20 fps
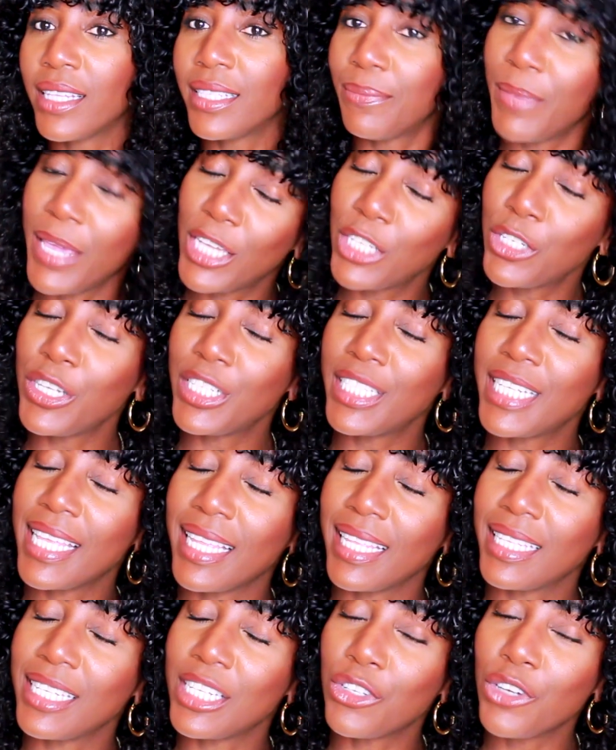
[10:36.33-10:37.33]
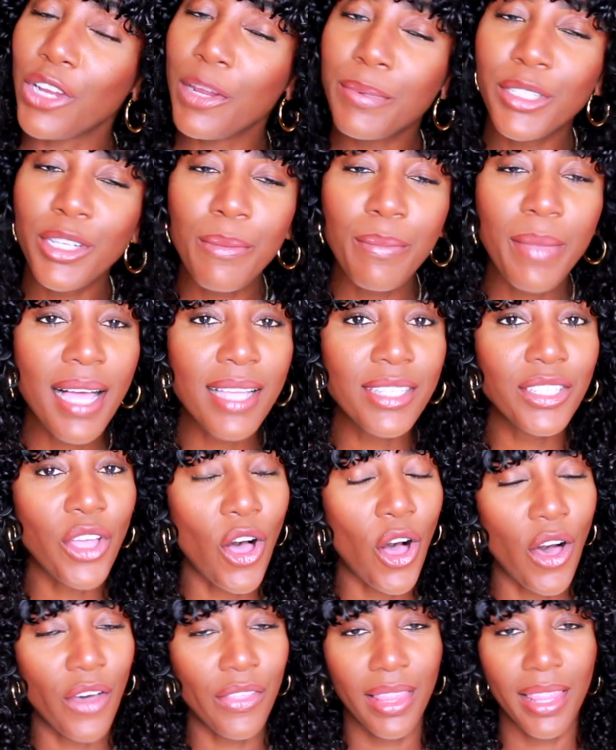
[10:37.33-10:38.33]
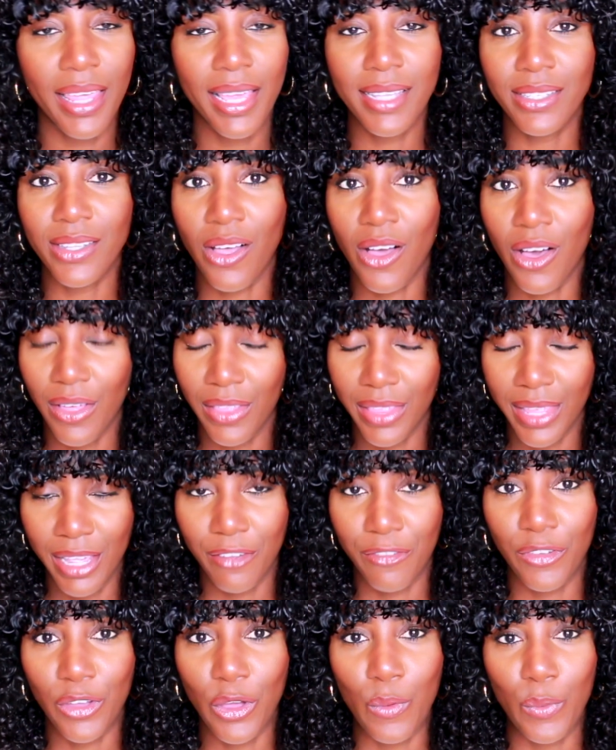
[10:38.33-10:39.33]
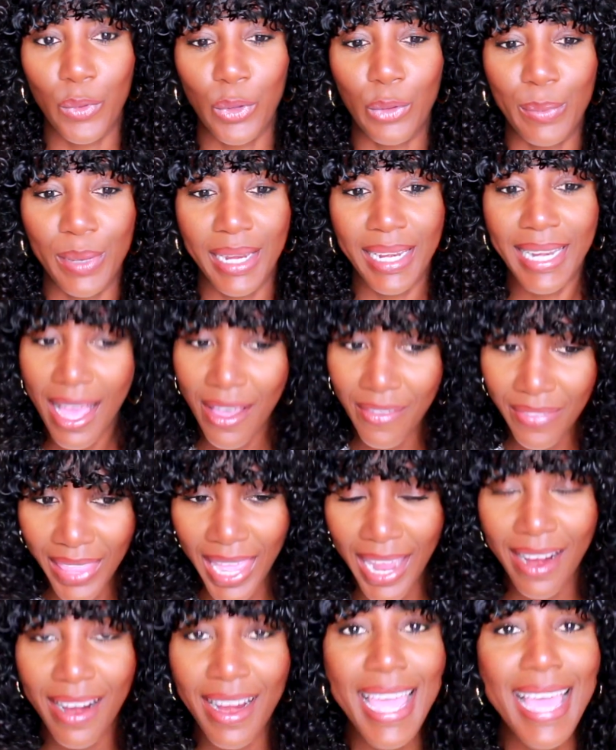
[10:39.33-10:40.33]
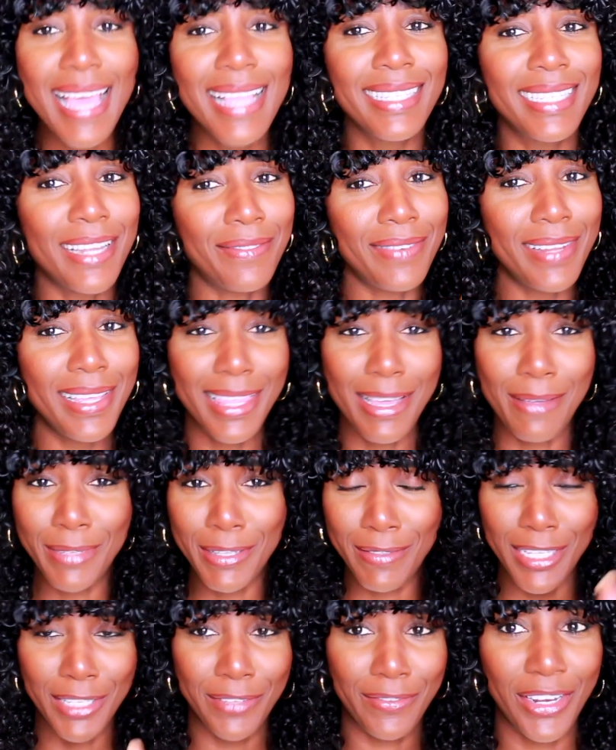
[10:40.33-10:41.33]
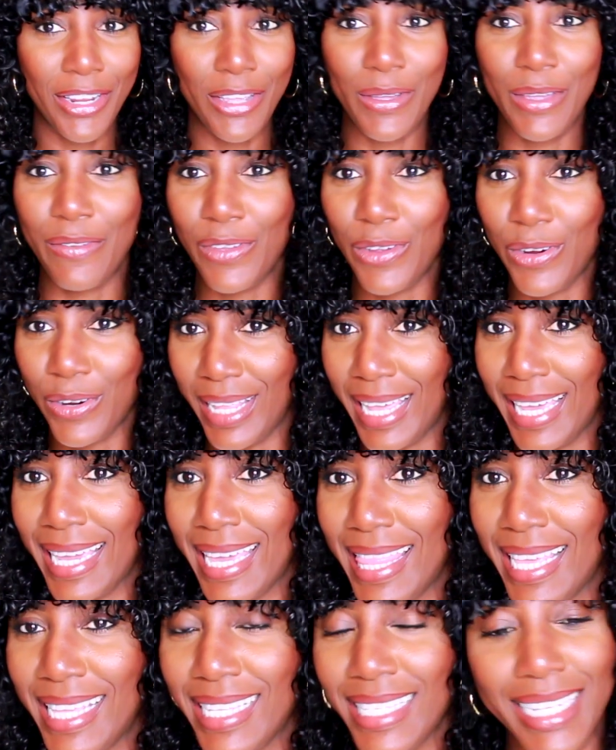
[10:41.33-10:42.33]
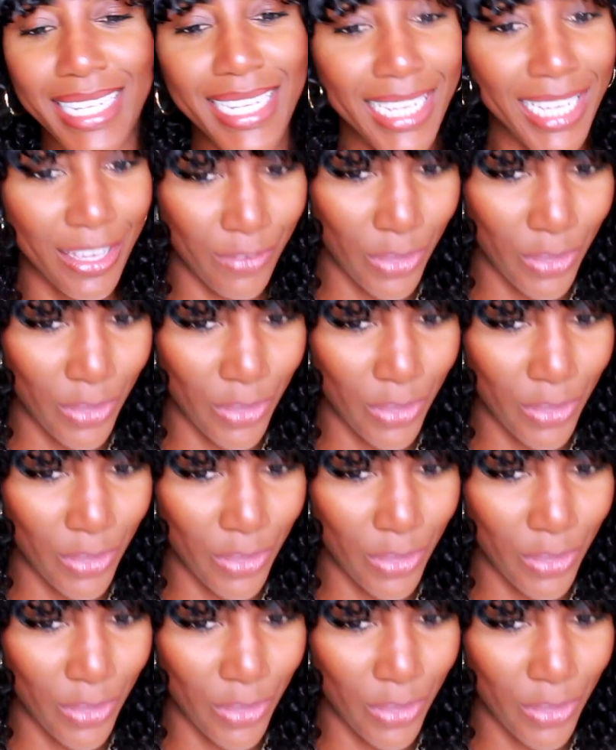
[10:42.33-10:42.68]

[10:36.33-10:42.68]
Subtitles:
Make sure you check the description box. All the links, all the info will be down there. Definitely thumbs up this video if you're liking this look.